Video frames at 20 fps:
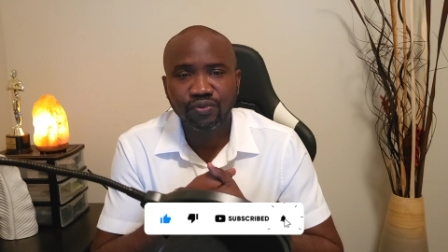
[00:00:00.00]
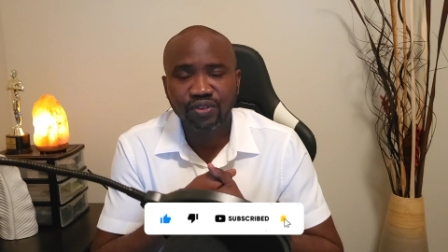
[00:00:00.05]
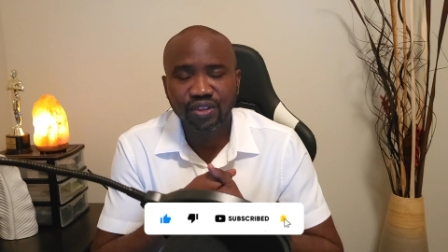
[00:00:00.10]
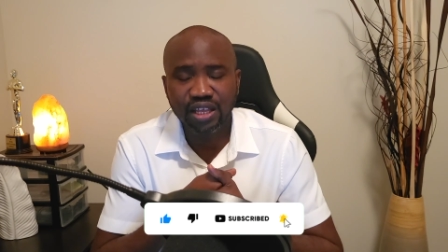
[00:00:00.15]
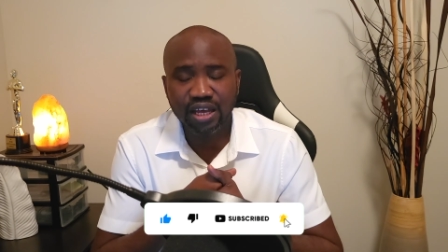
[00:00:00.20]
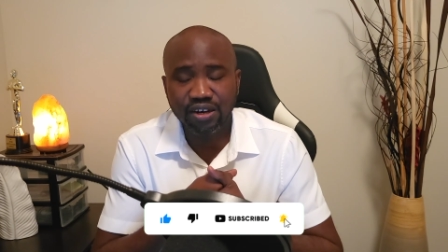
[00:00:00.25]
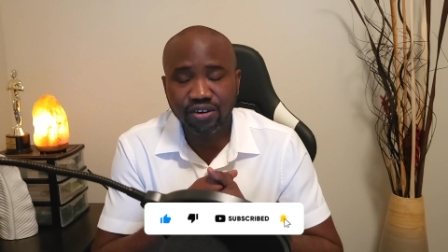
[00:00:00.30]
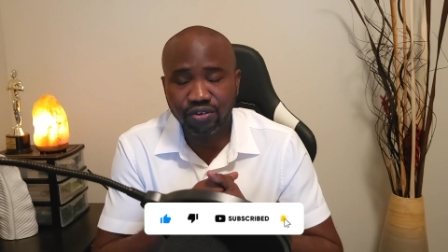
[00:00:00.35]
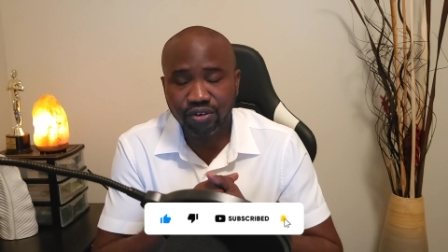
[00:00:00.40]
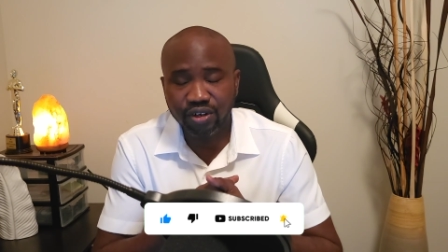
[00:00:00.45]

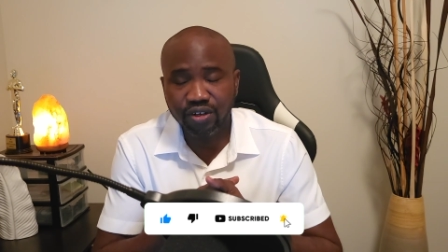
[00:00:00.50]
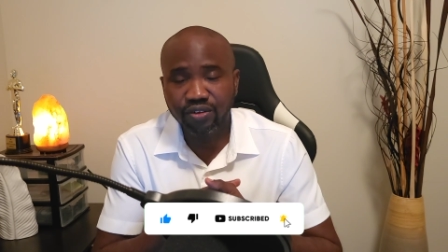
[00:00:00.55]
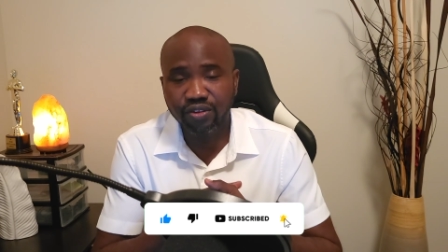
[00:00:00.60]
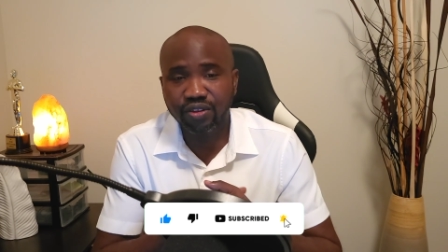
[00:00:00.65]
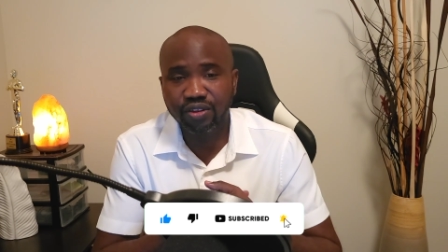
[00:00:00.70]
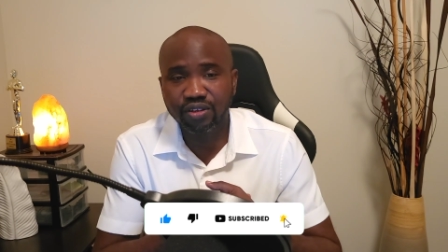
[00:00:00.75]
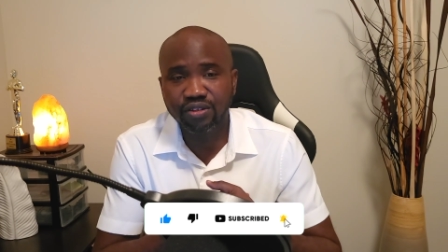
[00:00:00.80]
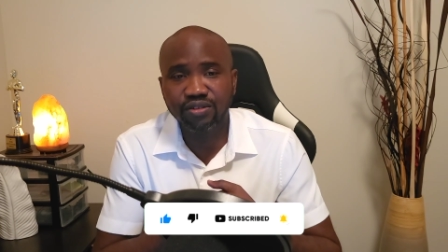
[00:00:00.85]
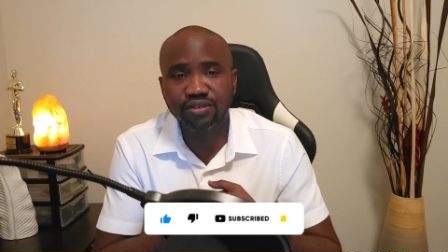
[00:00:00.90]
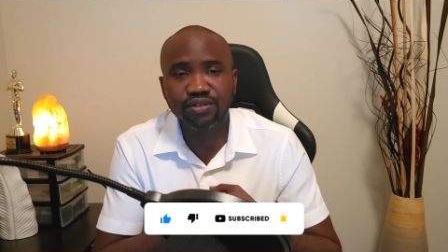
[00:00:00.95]
that great
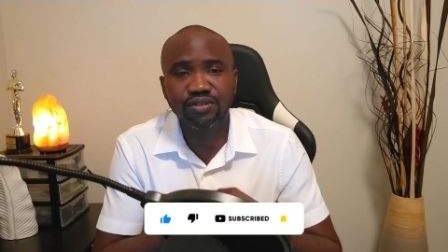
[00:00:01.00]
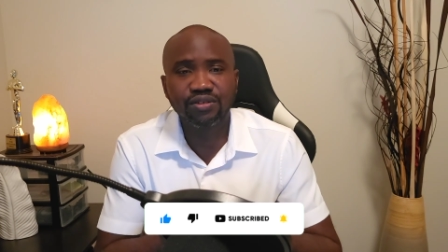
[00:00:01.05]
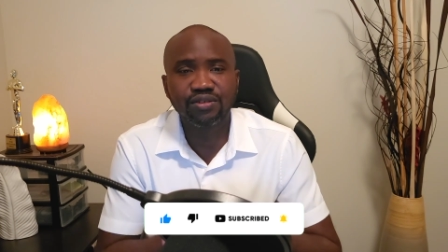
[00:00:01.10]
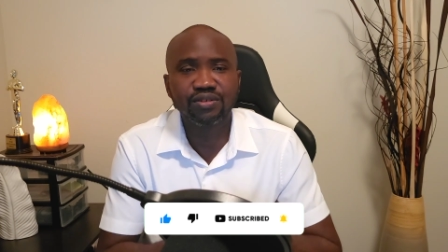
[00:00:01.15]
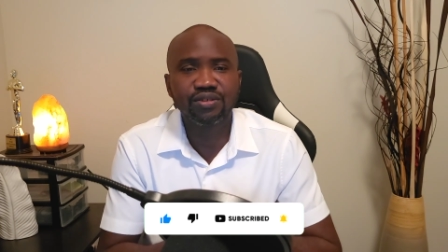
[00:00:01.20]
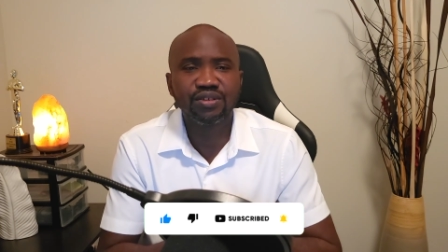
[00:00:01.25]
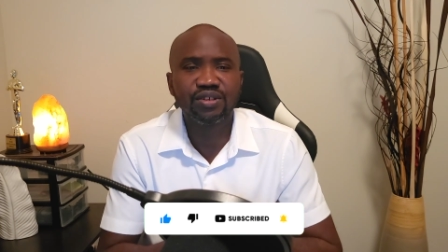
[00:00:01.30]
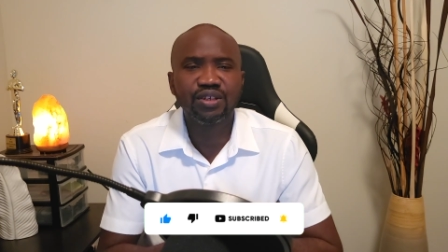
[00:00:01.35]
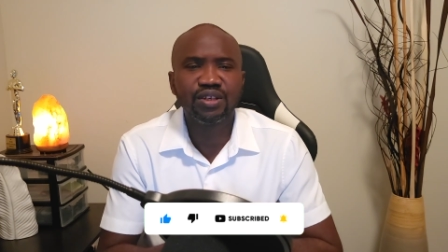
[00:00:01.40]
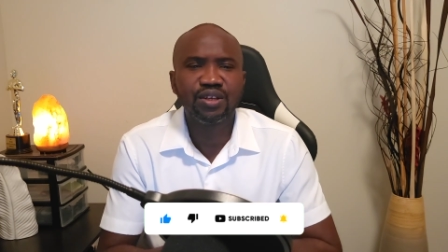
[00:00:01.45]
things
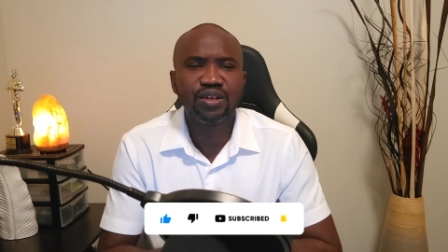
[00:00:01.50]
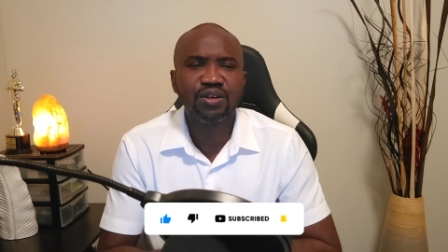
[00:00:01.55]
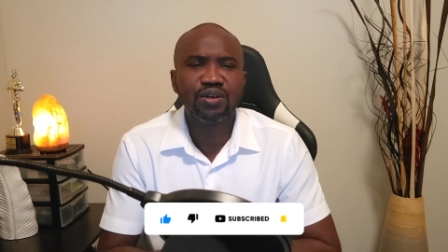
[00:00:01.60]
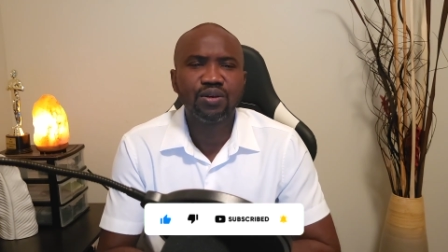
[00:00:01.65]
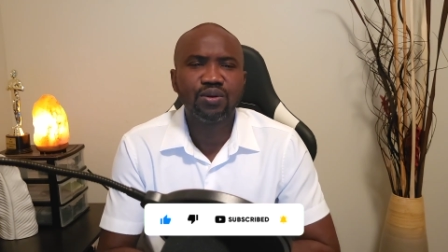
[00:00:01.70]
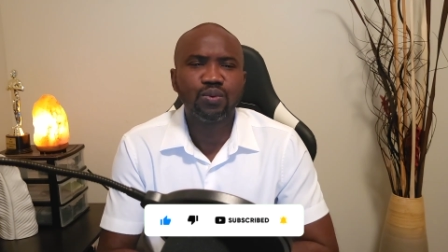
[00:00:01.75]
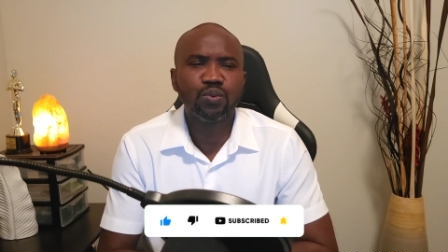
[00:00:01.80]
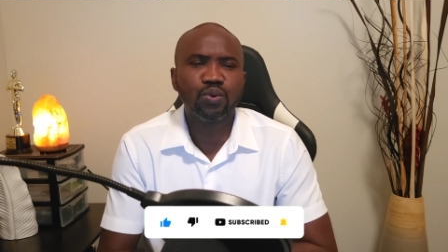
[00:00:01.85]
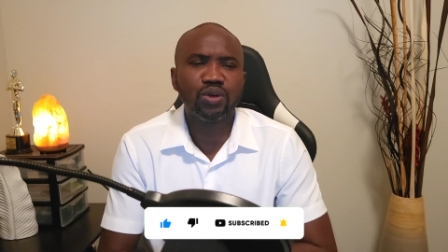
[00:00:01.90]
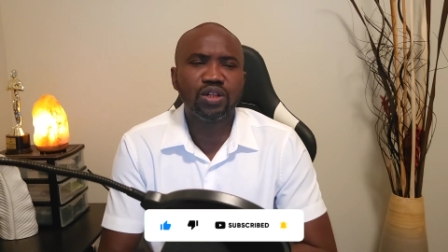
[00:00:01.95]

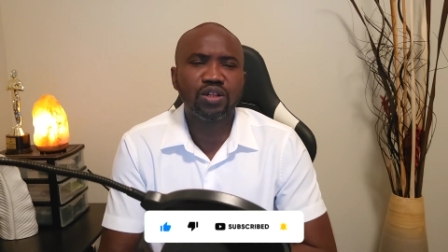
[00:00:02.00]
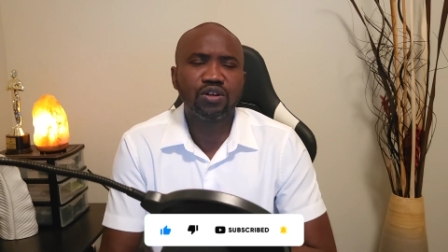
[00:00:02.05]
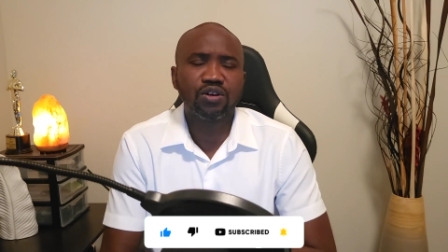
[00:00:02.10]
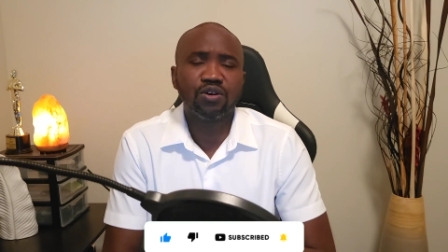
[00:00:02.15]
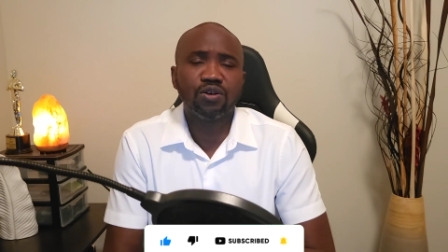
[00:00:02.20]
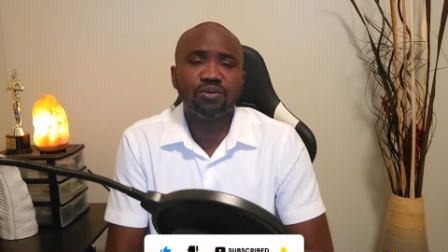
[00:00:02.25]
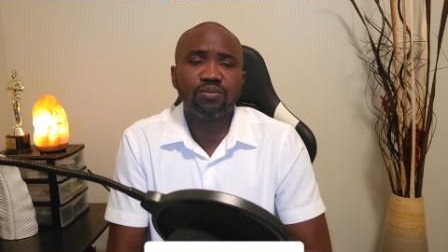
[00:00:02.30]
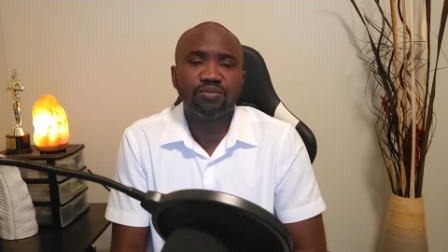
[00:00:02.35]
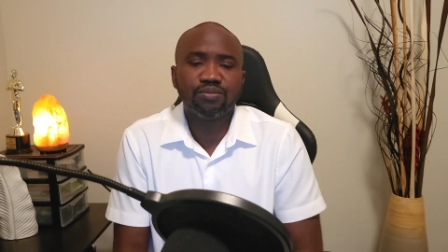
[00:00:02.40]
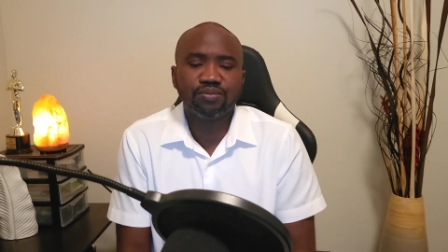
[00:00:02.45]
will
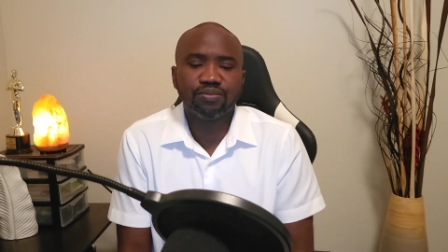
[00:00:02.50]
come.